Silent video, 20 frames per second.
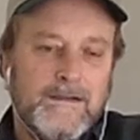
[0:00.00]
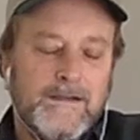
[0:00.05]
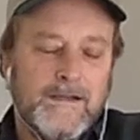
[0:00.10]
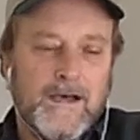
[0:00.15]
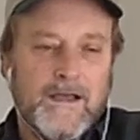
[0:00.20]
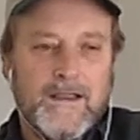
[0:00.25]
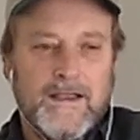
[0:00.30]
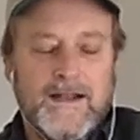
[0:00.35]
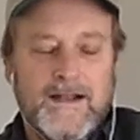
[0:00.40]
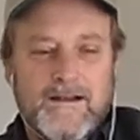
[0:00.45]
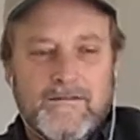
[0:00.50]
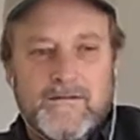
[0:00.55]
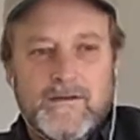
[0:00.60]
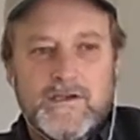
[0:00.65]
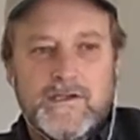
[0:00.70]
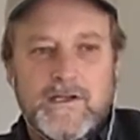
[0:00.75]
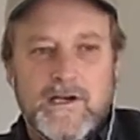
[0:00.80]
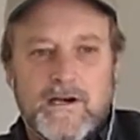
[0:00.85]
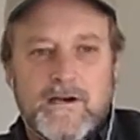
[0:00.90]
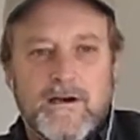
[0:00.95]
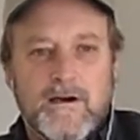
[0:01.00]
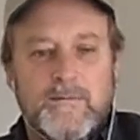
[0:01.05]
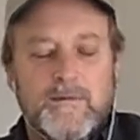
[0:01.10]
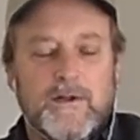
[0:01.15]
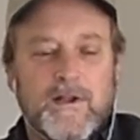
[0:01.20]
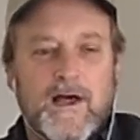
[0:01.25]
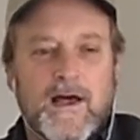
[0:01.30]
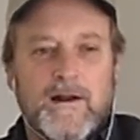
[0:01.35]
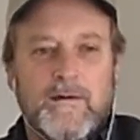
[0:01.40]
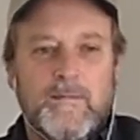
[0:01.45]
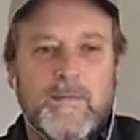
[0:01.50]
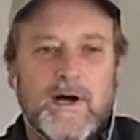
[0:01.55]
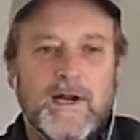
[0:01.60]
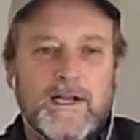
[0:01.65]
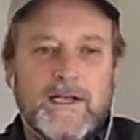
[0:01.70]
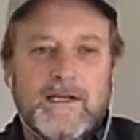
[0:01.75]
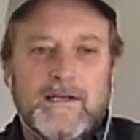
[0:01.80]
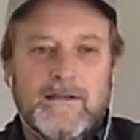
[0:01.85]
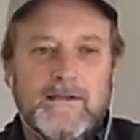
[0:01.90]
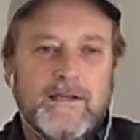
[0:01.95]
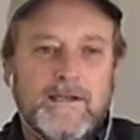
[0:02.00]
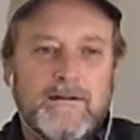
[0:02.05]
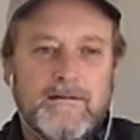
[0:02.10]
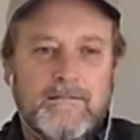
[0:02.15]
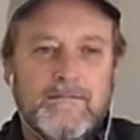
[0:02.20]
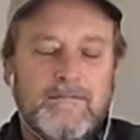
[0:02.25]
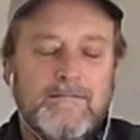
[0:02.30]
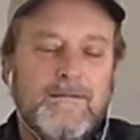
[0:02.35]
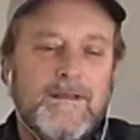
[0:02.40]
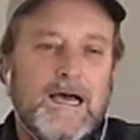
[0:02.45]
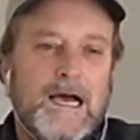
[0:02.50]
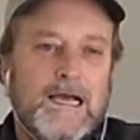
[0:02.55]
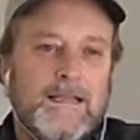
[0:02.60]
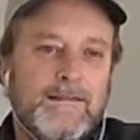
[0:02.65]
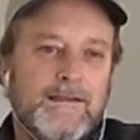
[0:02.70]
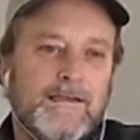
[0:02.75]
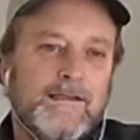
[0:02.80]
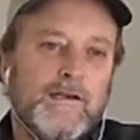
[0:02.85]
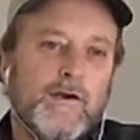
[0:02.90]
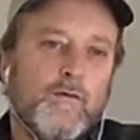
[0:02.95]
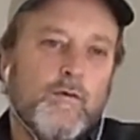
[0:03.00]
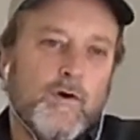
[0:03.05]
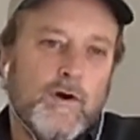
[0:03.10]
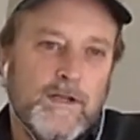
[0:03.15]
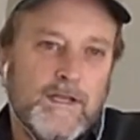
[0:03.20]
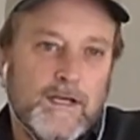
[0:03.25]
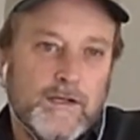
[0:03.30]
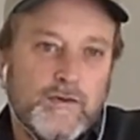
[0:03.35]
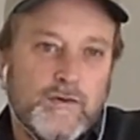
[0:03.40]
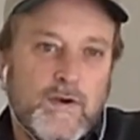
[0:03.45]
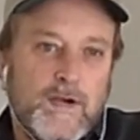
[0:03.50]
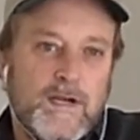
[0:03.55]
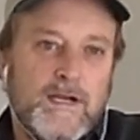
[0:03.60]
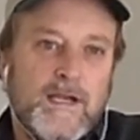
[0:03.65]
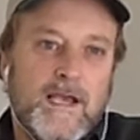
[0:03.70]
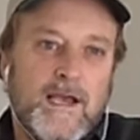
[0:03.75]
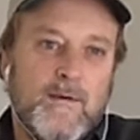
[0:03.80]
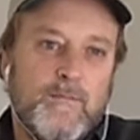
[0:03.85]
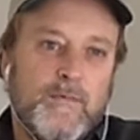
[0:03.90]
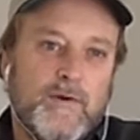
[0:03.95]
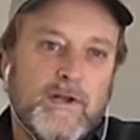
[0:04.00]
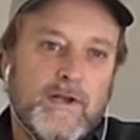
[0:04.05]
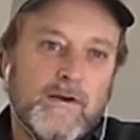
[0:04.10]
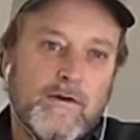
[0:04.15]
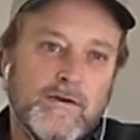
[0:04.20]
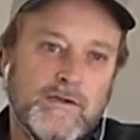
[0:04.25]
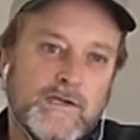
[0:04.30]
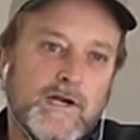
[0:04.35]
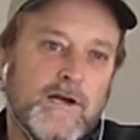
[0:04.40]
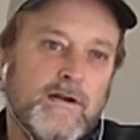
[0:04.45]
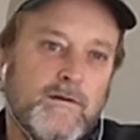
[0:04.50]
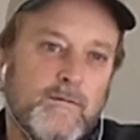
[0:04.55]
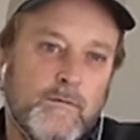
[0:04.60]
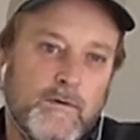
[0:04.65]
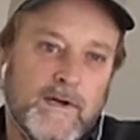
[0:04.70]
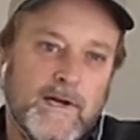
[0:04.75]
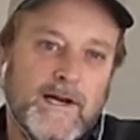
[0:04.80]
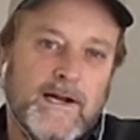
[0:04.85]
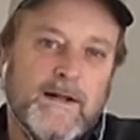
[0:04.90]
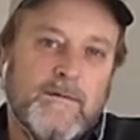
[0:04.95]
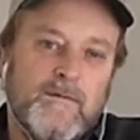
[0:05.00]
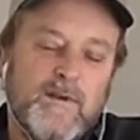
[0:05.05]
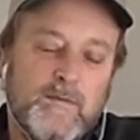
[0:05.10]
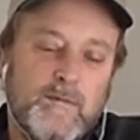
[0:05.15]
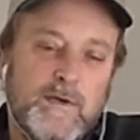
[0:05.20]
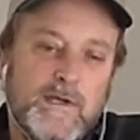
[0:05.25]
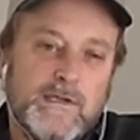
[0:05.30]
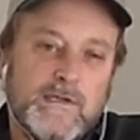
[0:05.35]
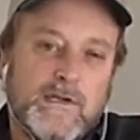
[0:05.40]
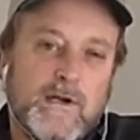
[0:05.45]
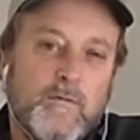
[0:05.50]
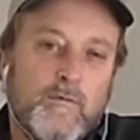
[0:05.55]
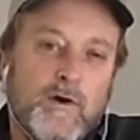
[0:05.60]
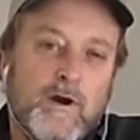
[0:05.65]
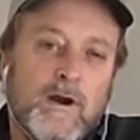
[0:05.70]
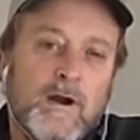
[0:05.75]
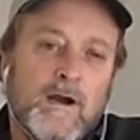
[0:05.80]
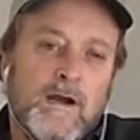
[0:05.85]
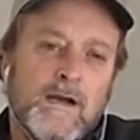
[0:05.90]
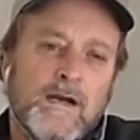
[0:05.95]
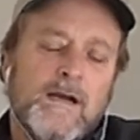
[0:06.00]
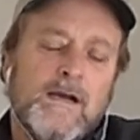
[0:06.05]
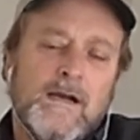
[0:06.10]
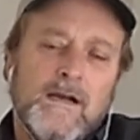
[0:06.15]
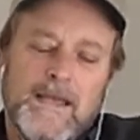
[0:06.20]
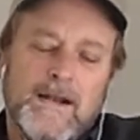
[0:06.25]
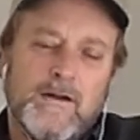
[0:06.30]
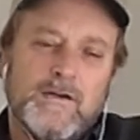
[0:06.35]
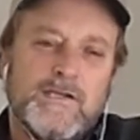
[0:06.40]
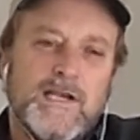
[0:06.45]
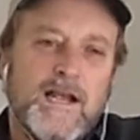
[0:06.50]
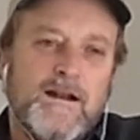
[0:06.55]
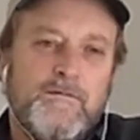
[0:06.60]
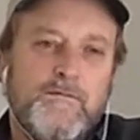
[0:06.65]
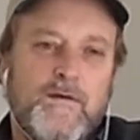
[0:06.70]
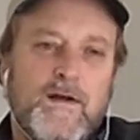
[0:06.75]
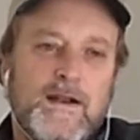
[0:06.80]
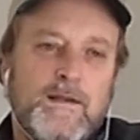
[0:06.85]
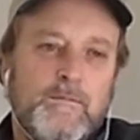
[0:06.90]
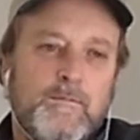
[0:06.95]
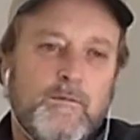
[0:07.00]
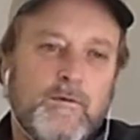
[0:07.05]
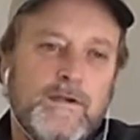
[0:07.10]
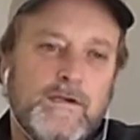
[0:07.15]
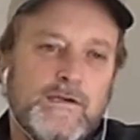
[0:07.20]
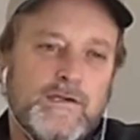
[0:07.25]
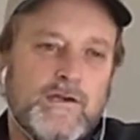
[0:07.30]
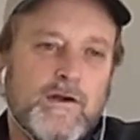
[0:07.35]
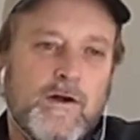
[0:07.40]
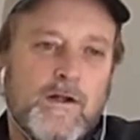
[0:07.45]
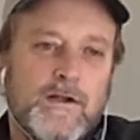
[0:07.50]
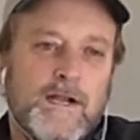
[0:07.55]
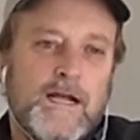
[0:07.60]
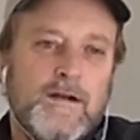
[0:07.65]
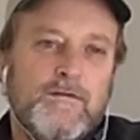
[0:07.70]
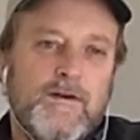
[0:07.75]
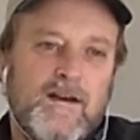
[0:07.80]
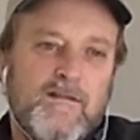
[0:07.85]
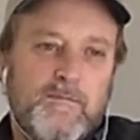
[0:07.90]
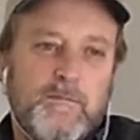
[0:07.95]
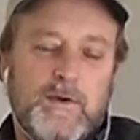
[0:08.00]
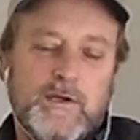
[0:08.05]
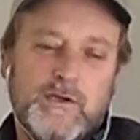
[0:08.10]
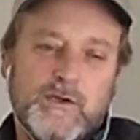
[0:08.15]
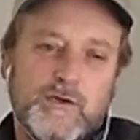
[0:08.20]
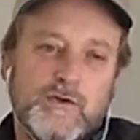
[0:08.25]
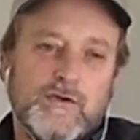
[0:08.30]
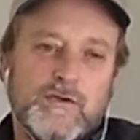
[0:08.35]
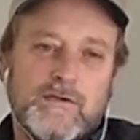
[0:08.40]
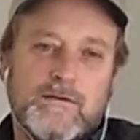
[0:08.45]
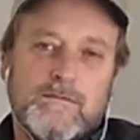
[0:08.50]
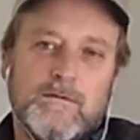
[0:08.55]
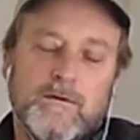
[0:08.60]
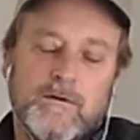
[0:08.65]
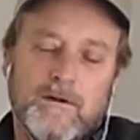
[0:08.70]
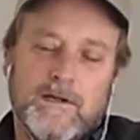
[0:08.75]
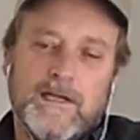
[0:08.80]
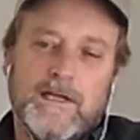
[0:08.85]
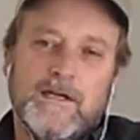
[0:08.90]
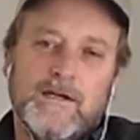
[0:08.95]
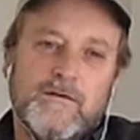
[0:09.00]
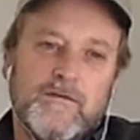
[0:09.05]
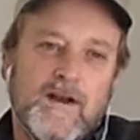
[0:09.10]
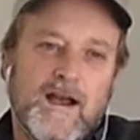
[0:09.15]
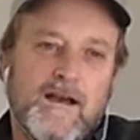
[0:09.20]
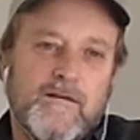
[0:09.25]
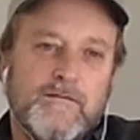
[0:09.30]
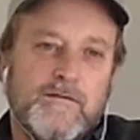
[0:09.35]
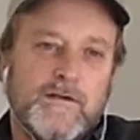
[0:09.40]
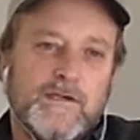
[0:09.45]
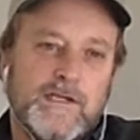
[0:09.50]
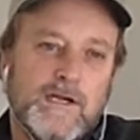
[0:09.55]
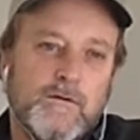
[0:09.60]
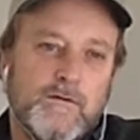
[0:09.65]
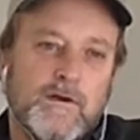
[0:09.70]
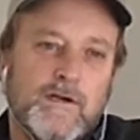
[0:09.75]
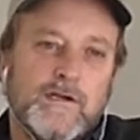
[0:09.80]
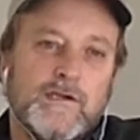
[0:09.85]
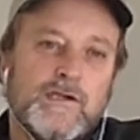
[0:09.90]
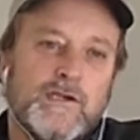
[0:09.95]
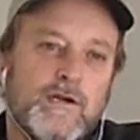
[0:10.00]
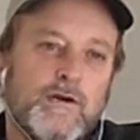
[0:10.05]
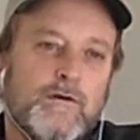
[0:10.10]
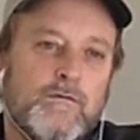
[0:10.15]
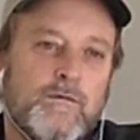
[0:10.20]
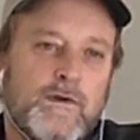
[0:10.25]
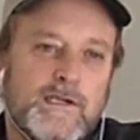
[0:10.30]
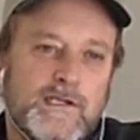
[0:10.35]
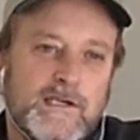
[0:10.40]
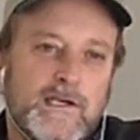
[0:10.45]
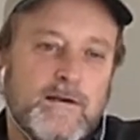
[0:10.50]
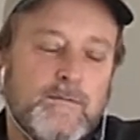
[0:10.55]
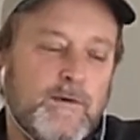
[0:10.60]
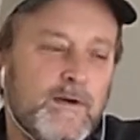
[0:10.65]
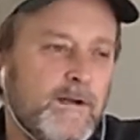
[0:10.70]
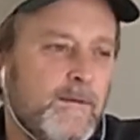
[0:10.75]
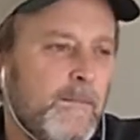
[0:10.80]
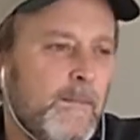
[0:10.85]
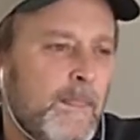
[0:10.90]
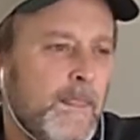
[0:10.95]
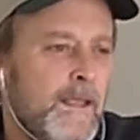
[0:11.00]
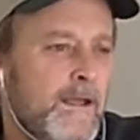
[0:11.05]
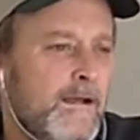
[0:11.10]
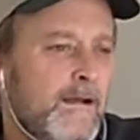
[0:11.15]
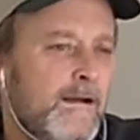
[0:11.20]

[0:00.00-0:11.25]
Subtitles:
No, they'd have to suck up a lot of money, and then I think they're worried they trade Kemp and he goes on to win an MVP somewhere. You know, it's kind of funny. We used to all not draft pitchers early in a draft because they were considered risky, but